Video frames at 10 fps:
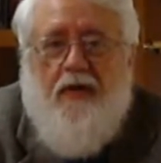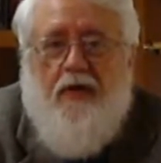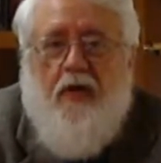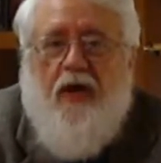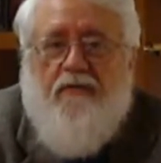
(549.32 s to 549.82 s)

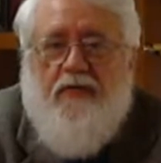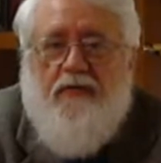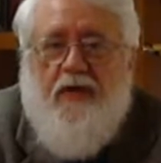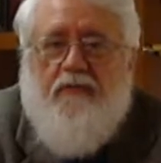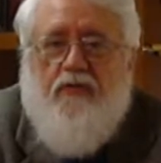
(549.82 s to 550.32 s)

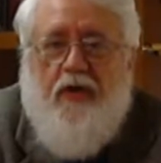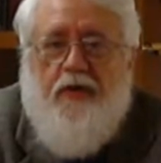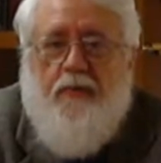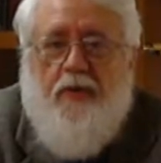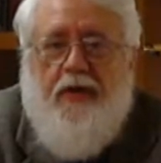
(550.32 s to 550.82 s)
Obviously, I've tried to
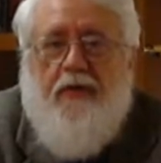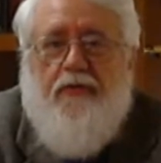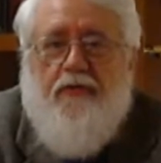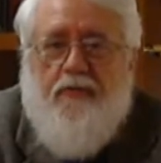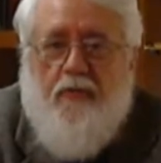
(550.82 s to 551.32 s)
point out
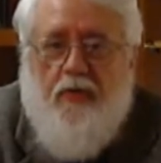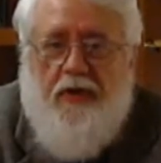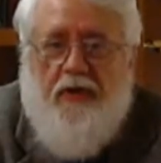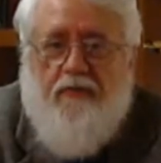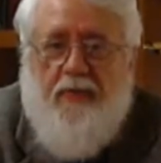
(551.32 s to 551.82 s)
there's some good
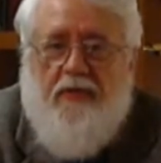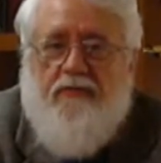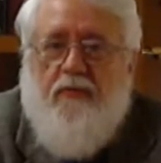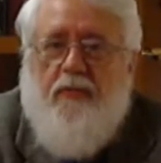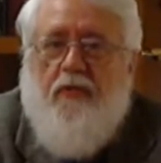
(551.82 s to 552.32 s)
aspects
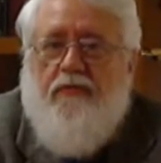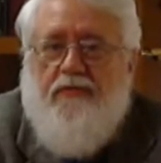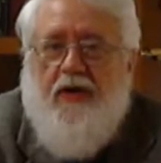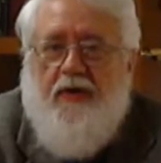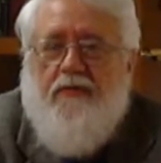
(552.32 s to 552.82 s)
to both
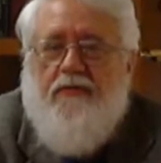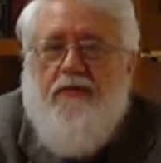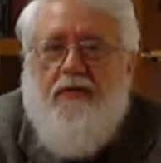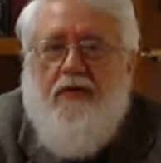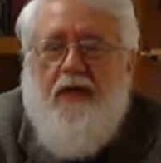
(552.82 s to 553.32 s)
sides.
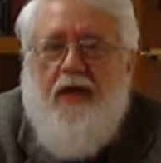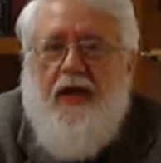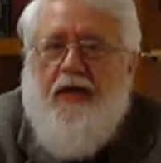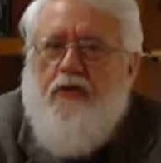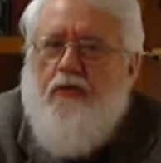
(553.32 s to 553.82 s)

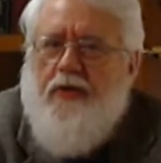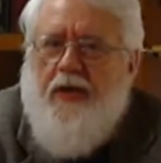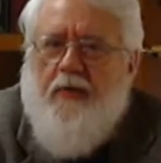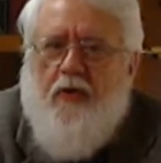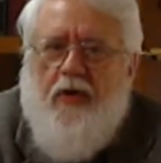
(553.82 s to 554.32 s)
And do the
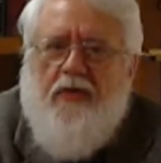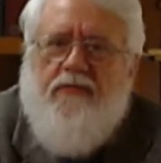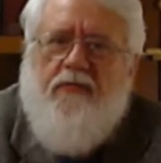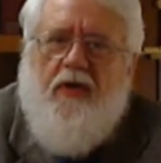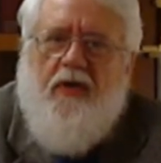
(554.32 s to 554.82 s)

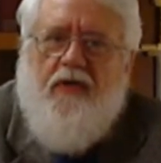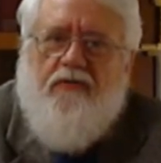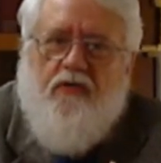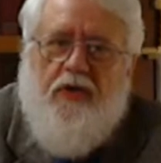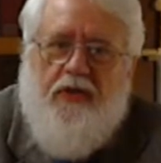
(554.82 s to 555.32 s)
Democrats
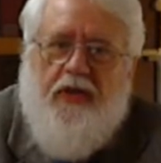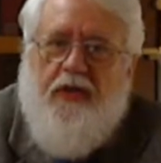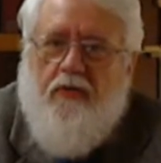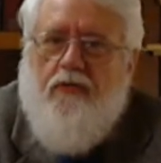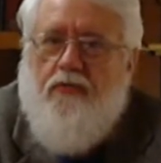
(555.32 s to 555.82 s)
strictly
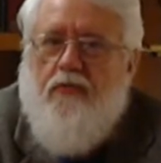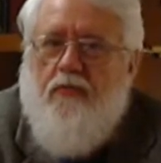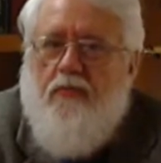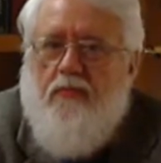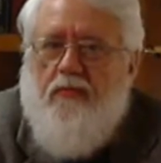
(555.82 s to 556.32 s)
adhere
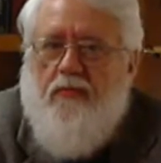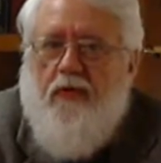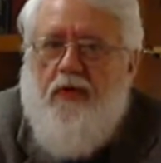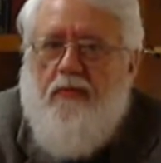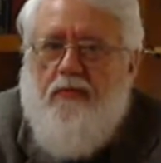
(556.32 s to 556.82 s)
to
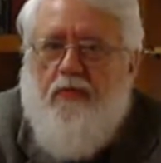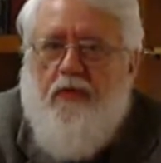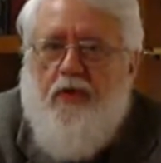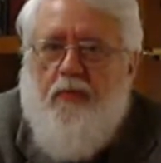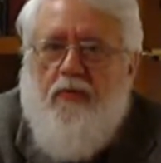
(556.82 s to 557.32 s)
the
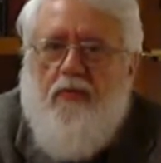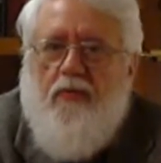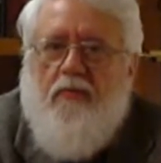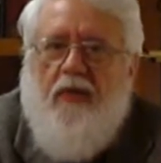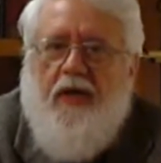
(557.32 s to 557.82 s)
liberal
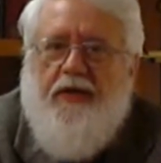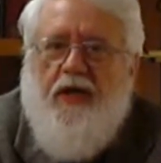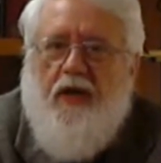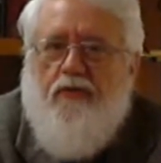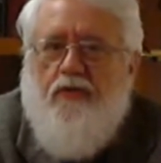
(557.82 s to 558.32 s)

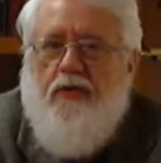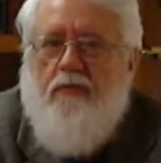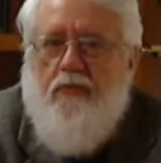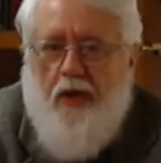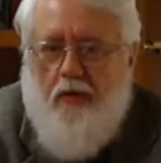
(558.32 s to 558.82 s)
ideology?
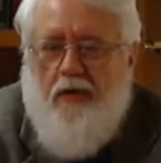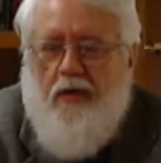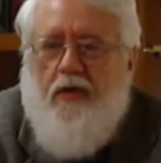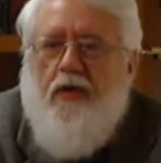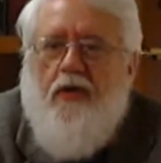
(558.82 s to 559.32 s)
No.
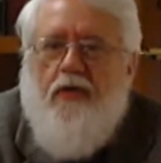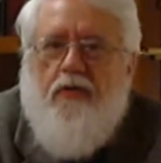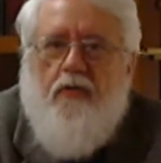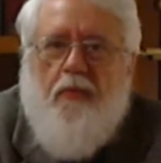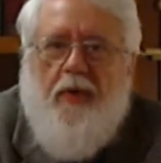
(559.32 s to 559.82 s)

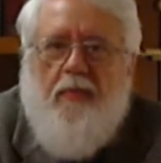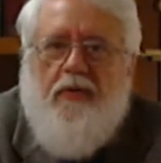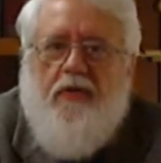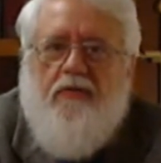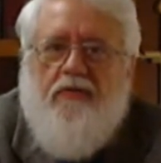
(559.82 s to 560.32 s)
Do the
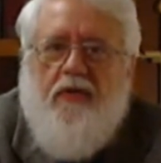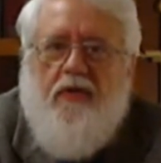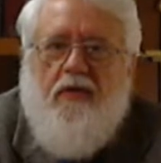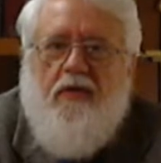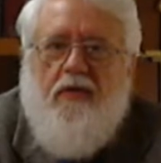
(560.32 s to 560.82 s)
Republicans,
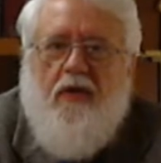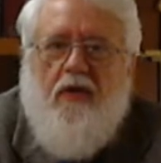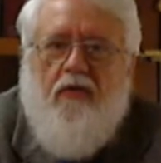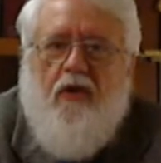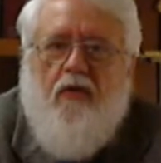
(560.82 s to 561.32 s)

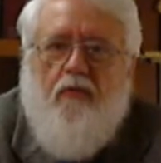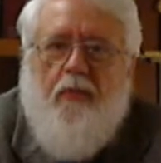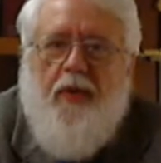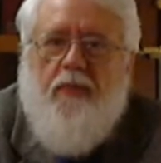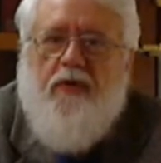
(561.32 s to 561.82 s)
are all the
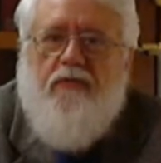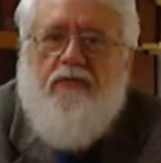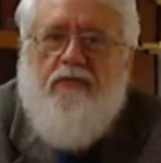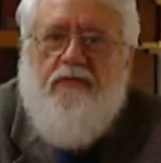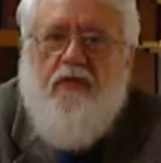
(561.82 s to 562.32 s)
Republicans
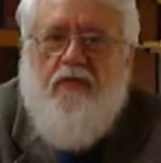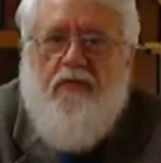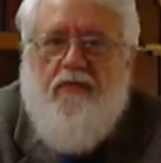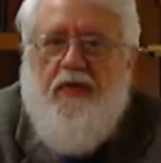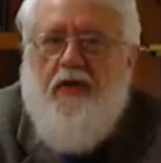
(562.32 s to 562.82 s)

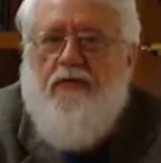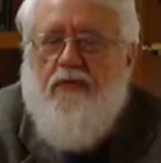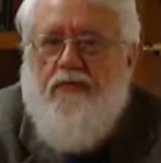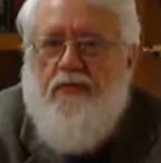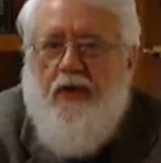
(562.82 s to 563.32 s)
conservative? The answer
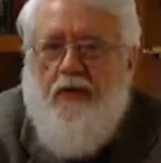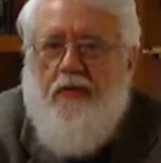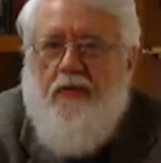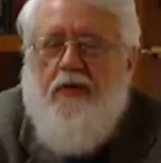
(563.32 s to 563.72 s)
is no.